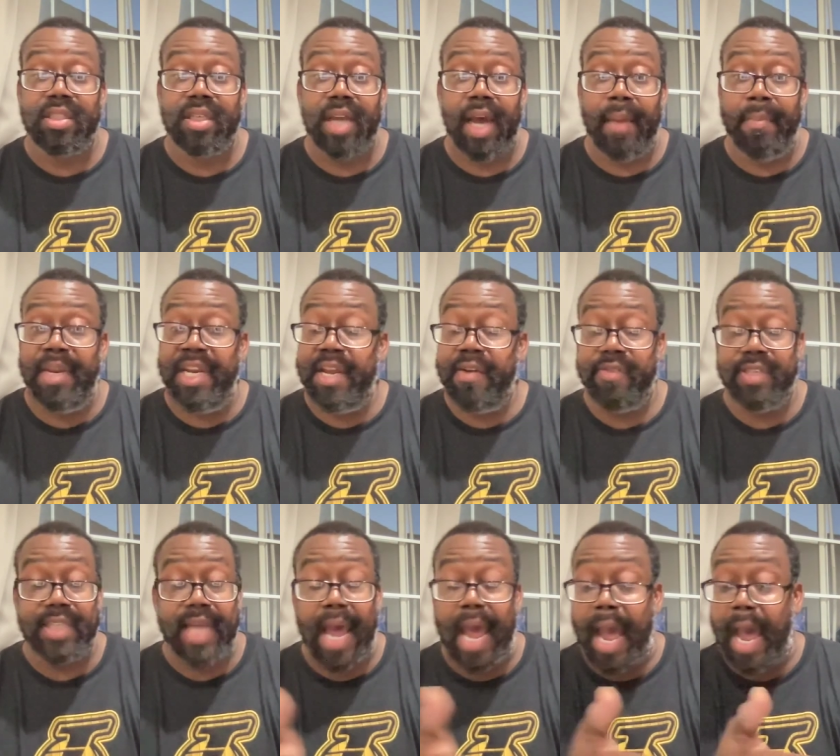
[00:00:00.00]
I mean, it
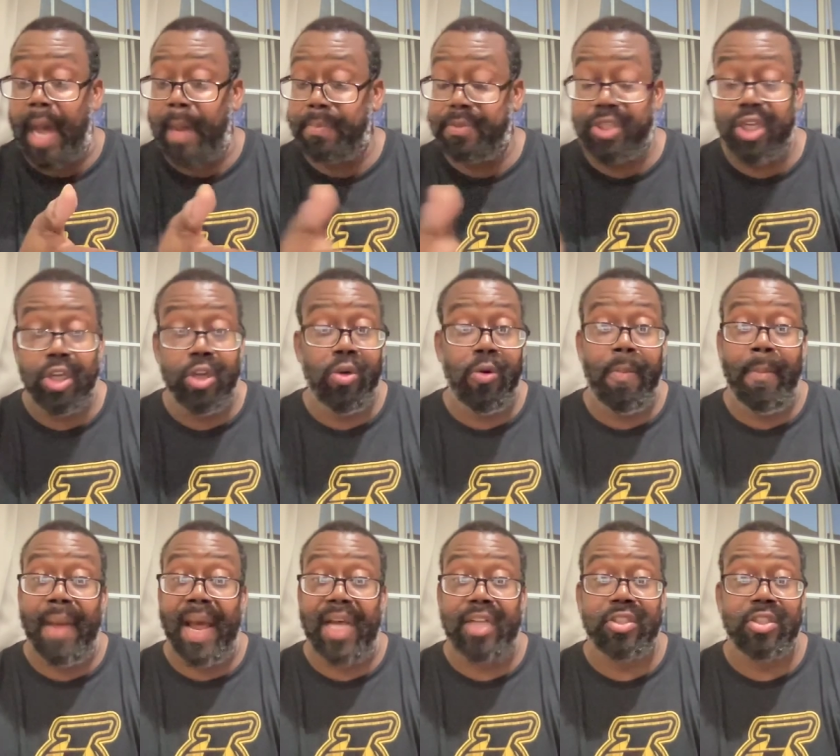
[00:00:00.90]
was an absolute
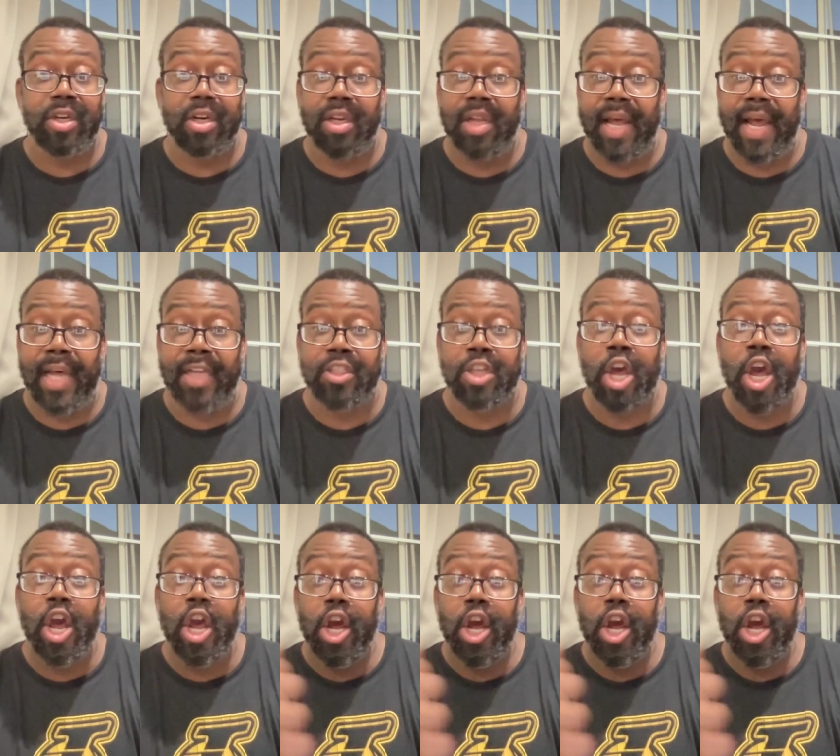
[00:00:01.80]
masterclass.